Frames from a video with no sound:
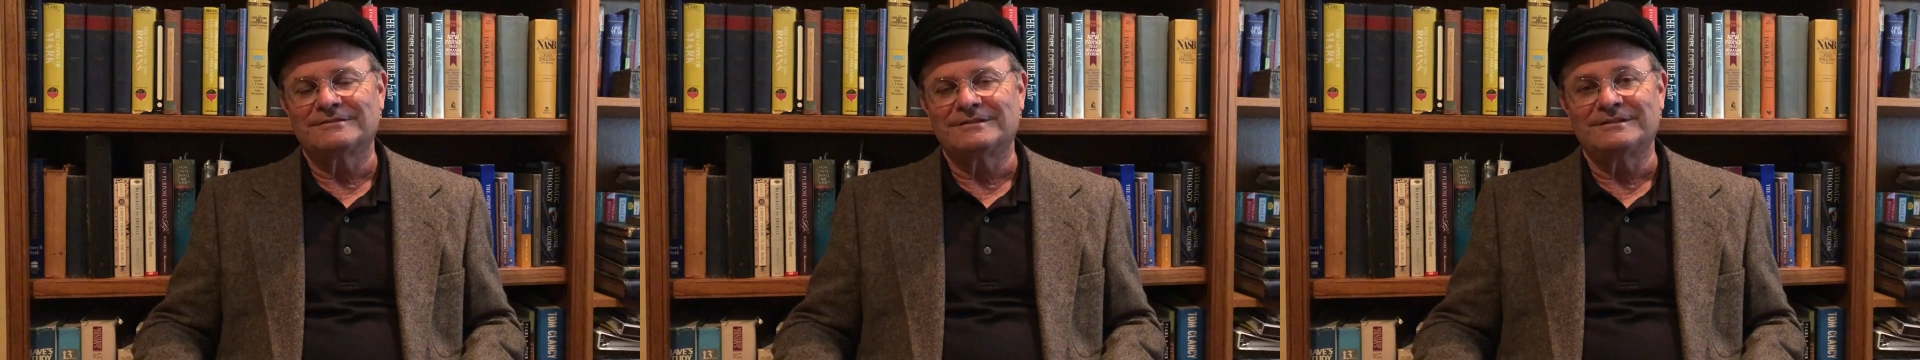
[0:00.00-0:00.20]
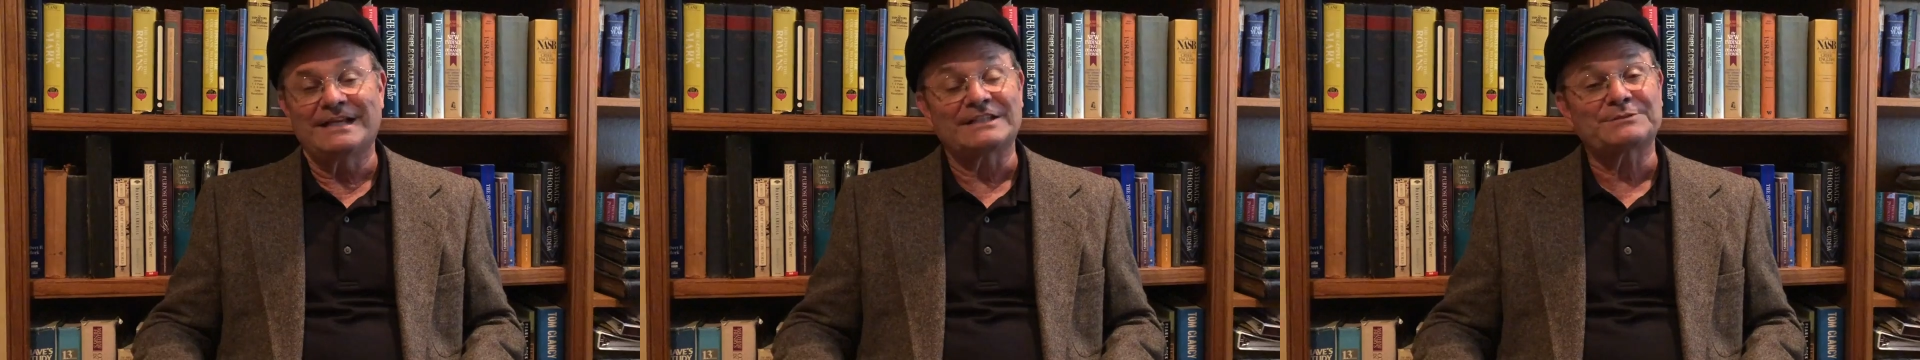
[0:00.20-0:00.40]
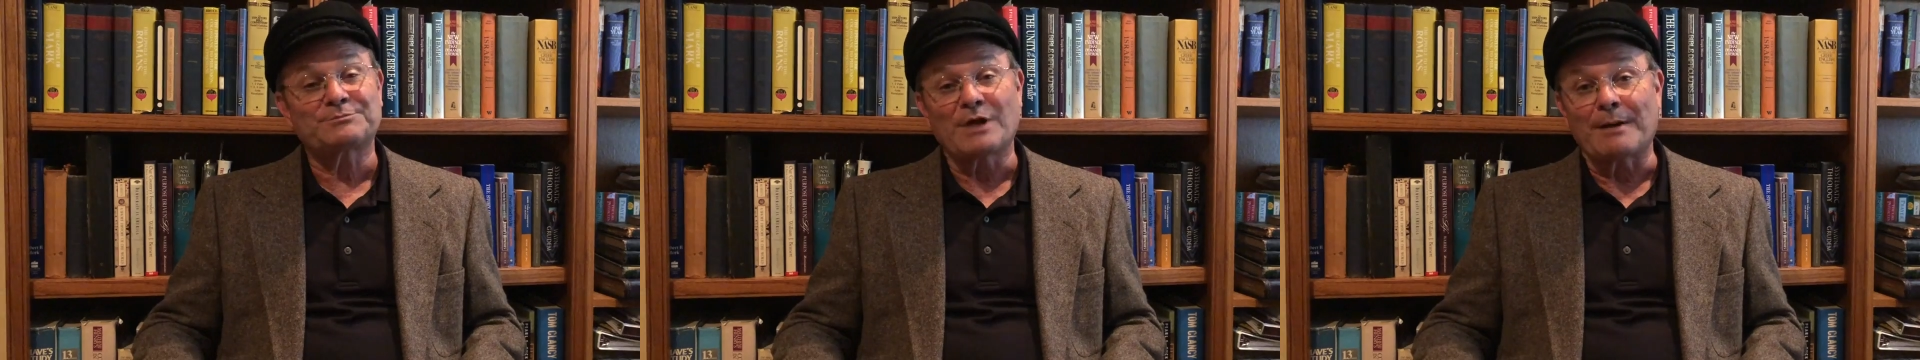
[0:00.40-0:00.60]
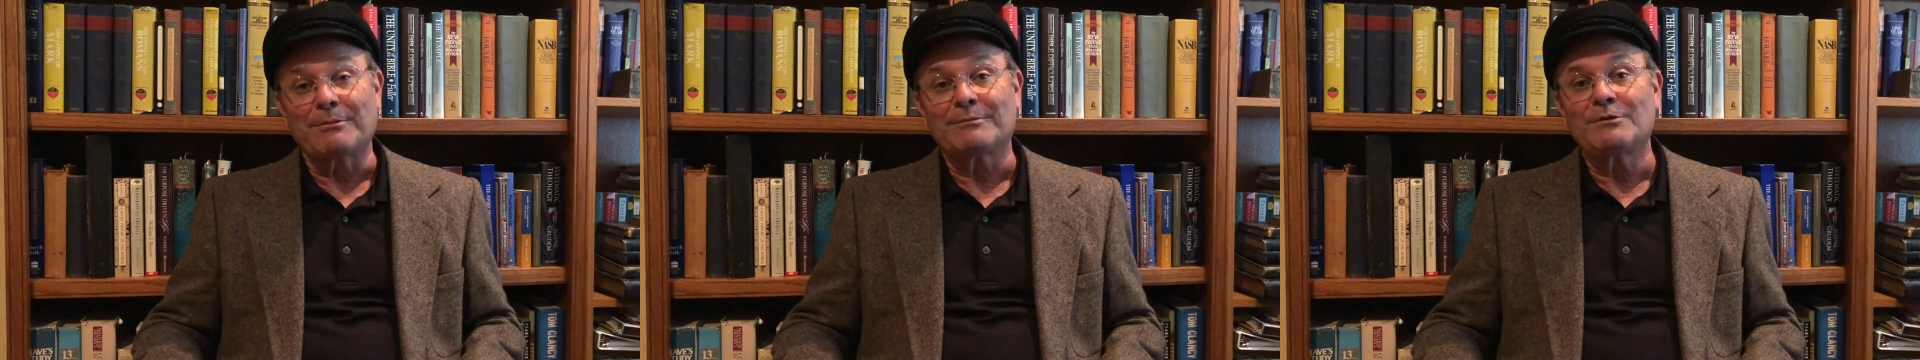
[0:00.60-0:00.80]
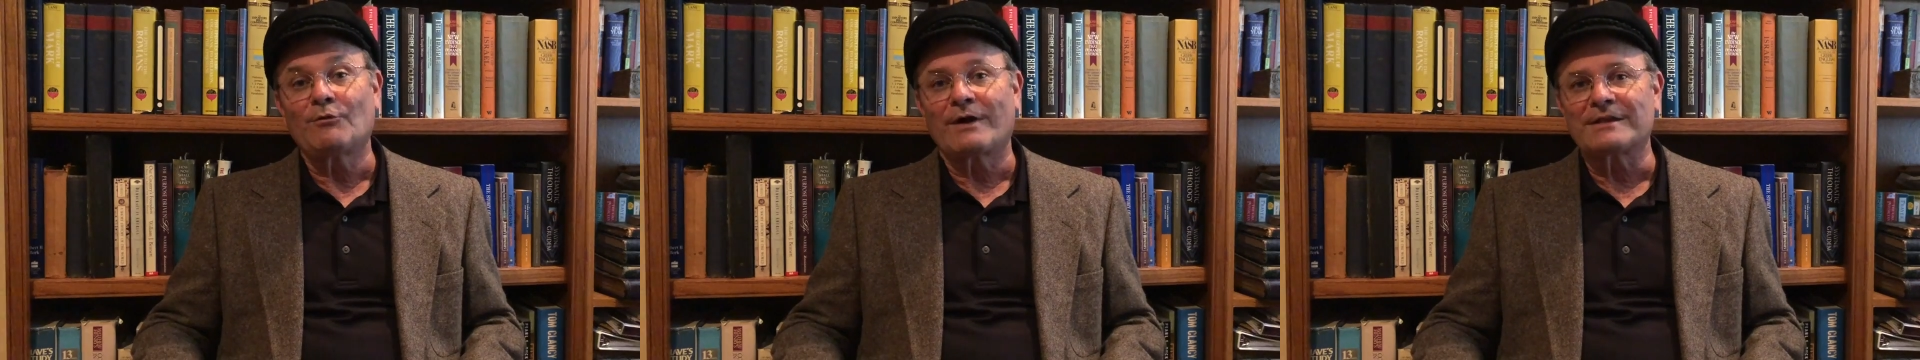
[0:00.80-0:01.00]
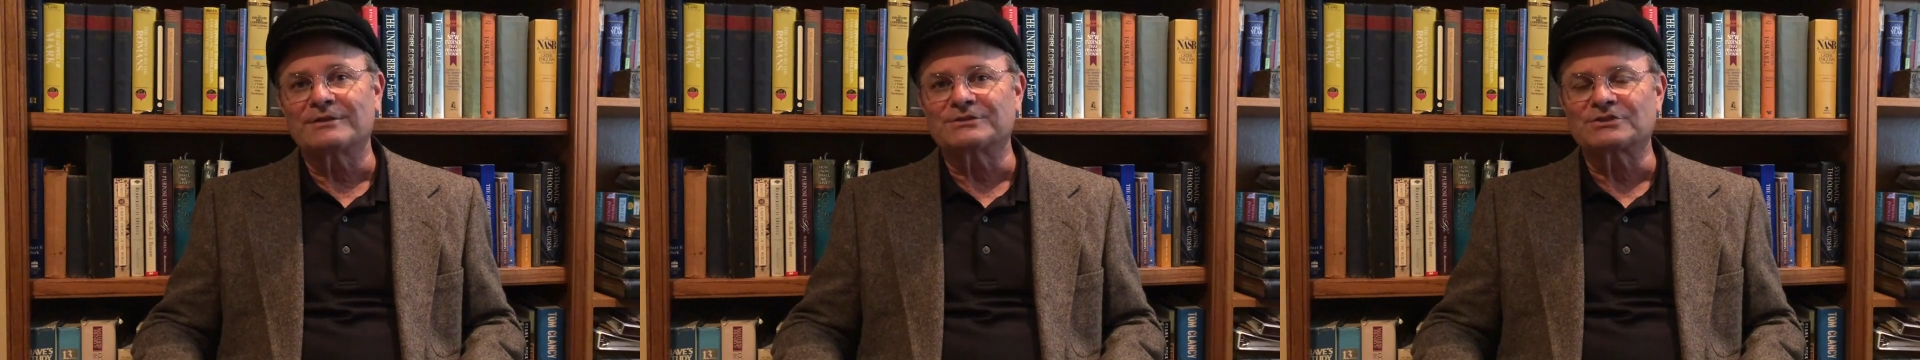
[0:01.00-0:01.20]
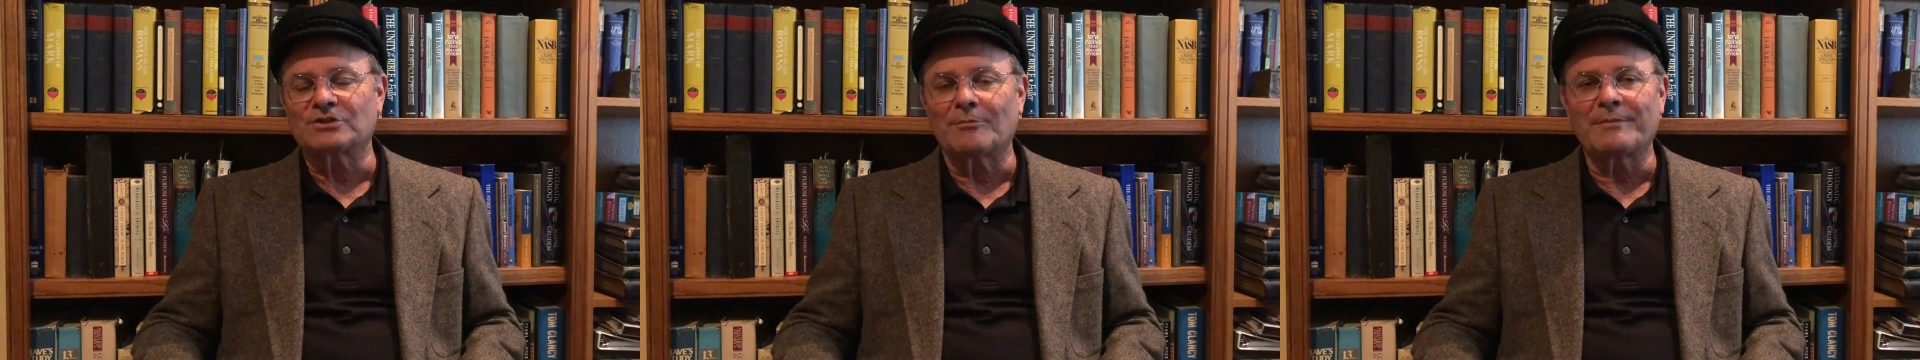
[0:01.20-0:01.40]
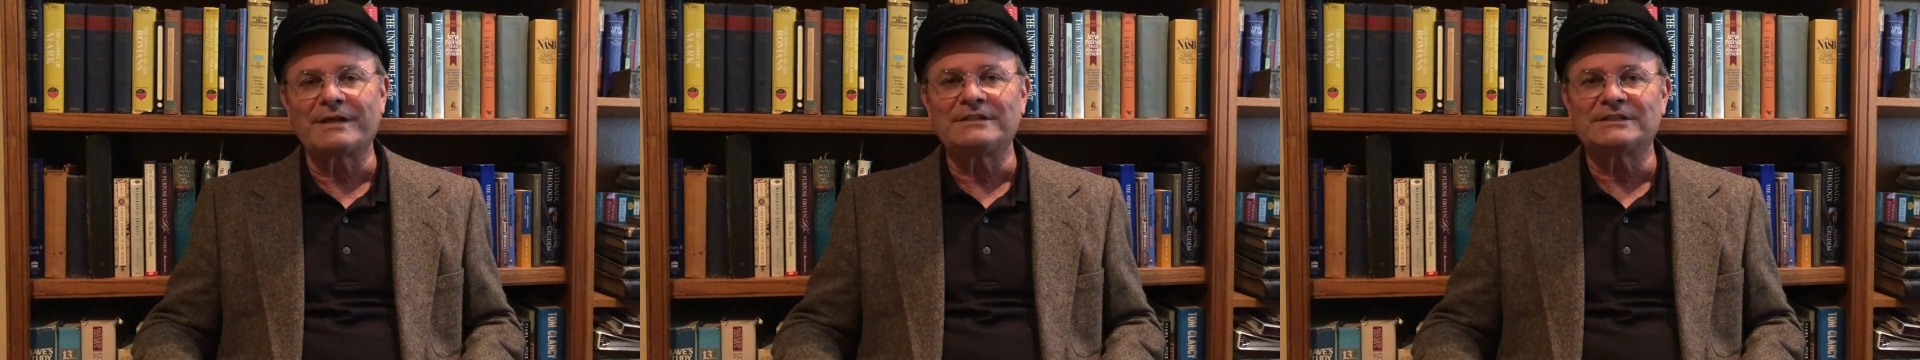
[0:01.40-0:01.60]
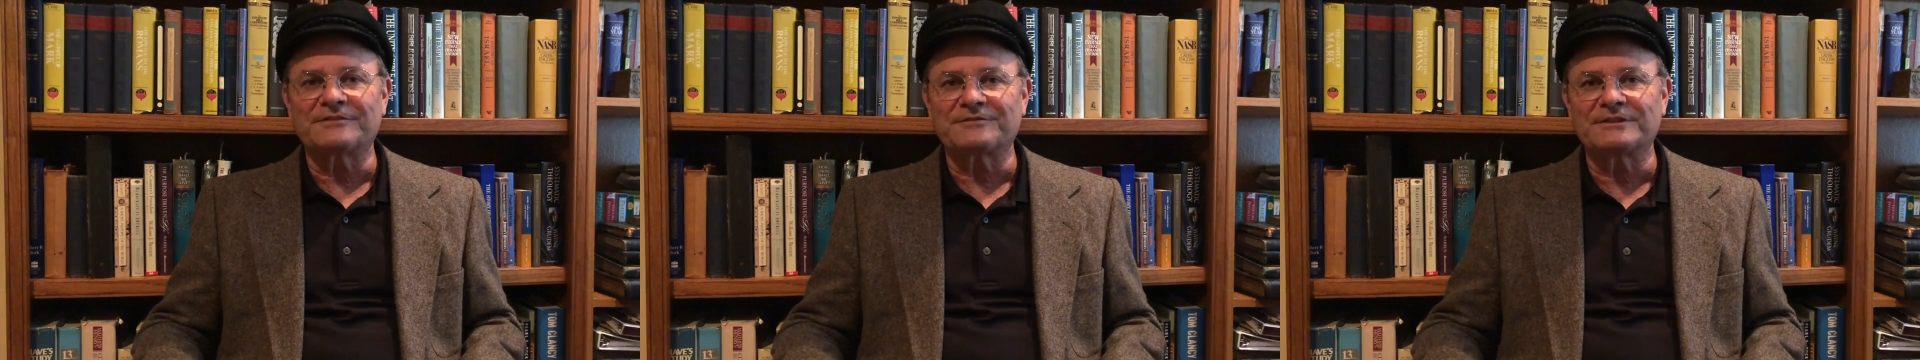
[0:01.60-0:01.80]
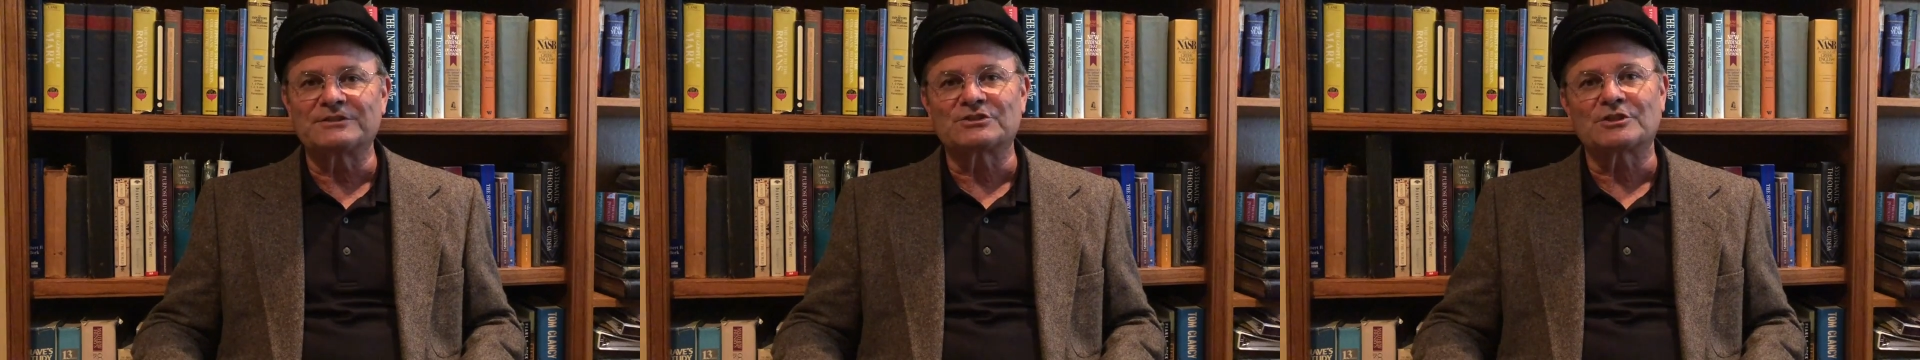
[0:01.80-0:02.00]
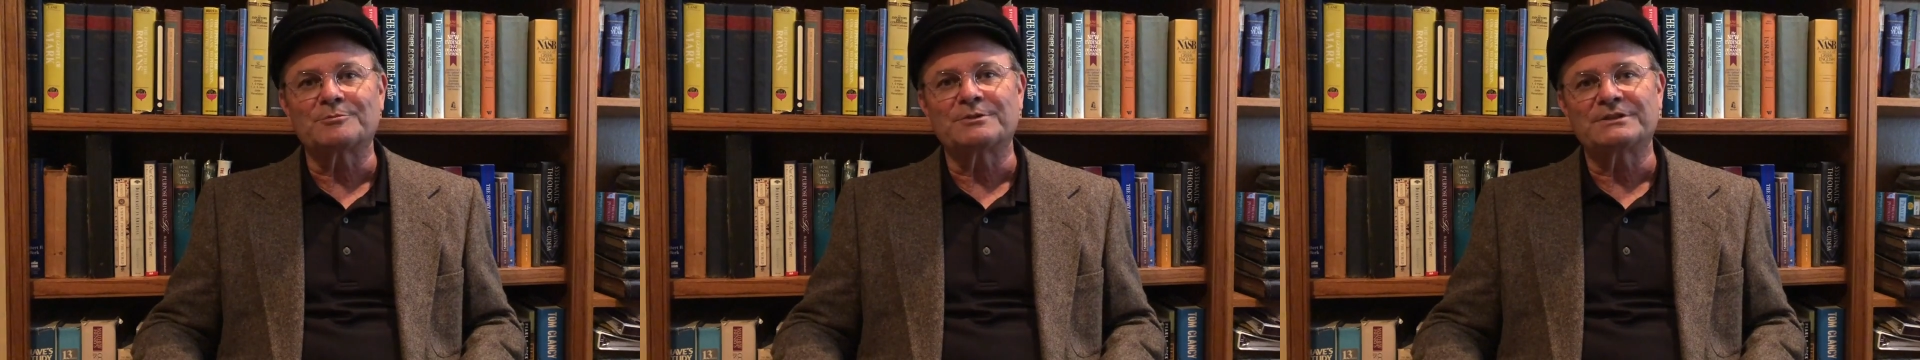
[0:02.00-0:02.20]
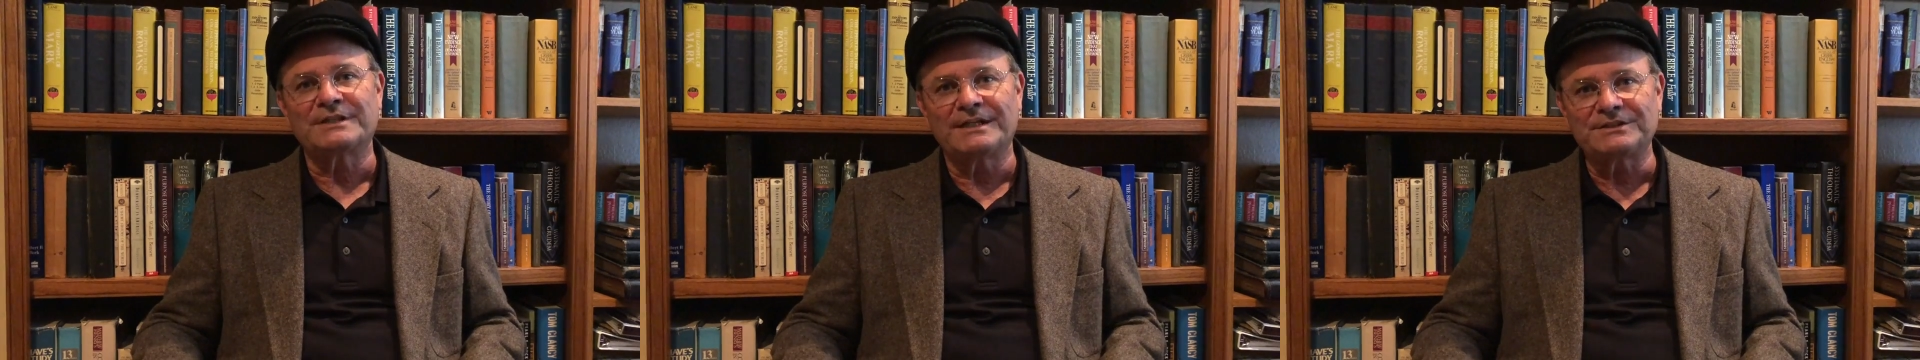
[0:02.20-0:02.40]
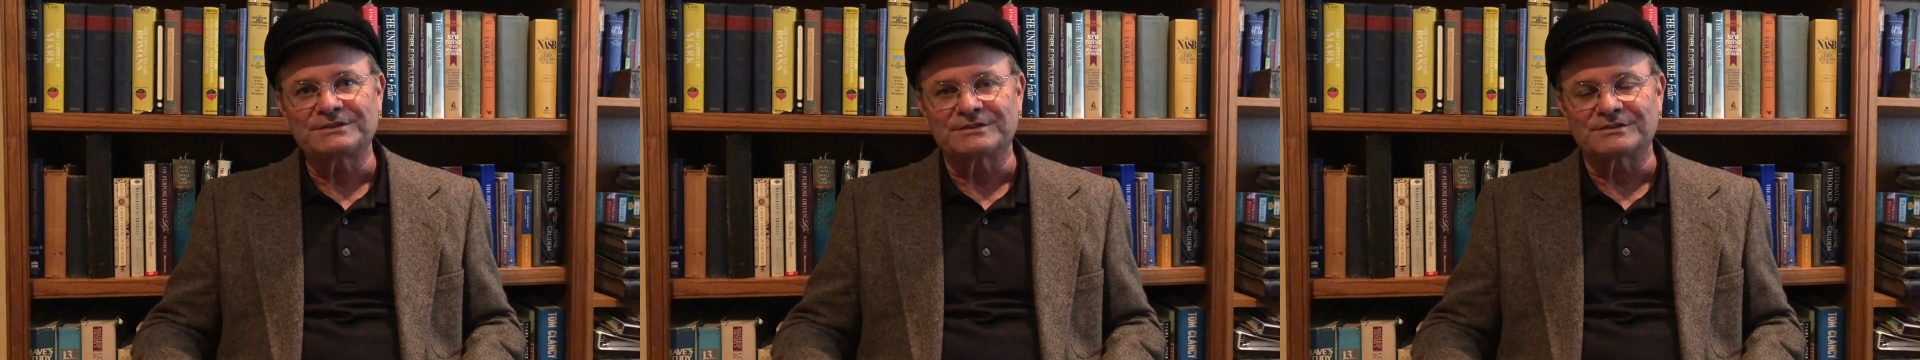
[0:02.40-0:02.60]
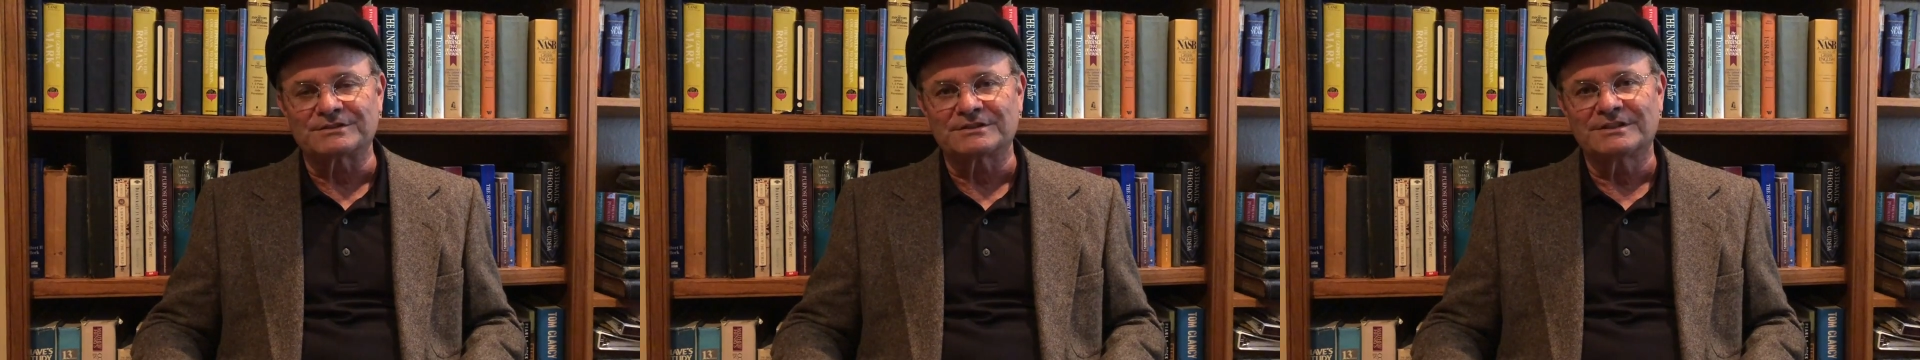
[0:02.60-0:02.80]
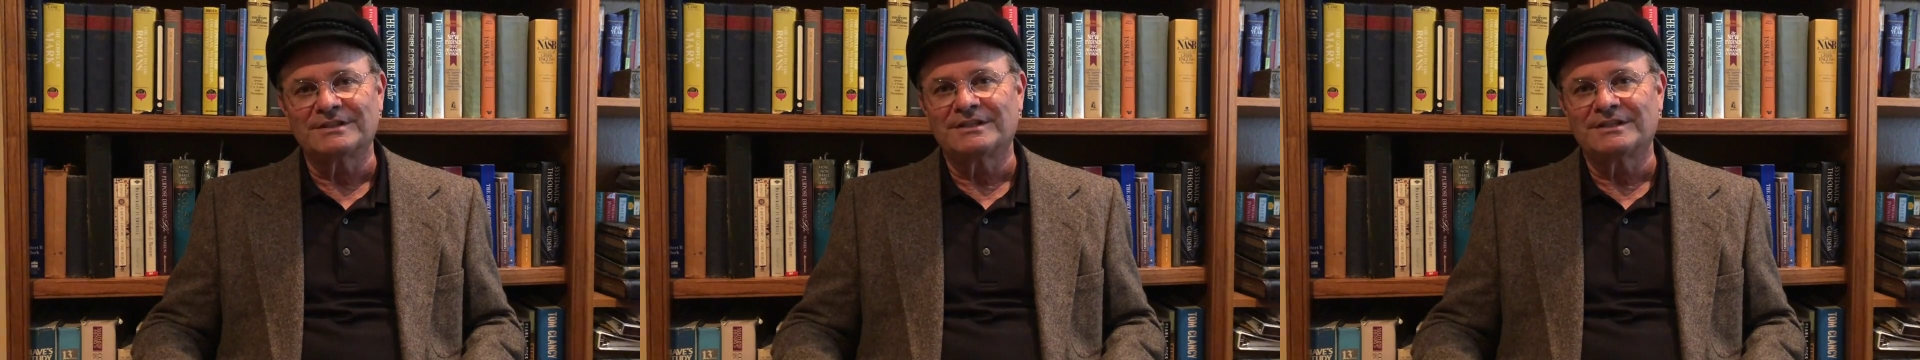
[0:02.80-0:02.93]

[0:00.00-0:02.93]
And that's probably why there's so many different interpretations,